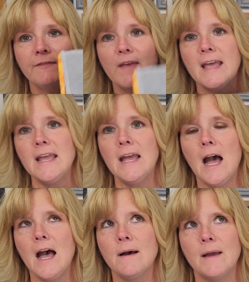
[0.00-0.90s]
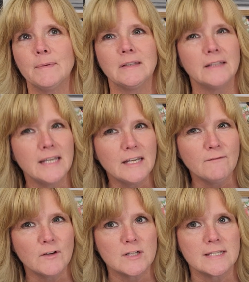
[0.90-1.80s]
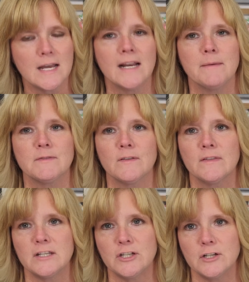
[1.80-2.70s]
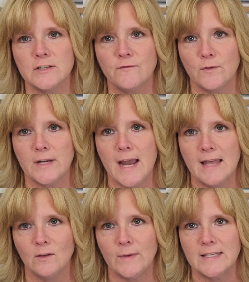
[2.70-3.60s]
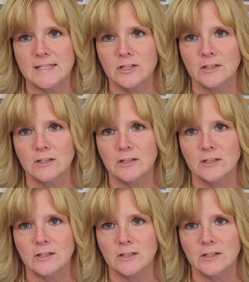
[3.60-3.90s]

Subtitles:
They, I believe their signups for this year's free Halloween stitch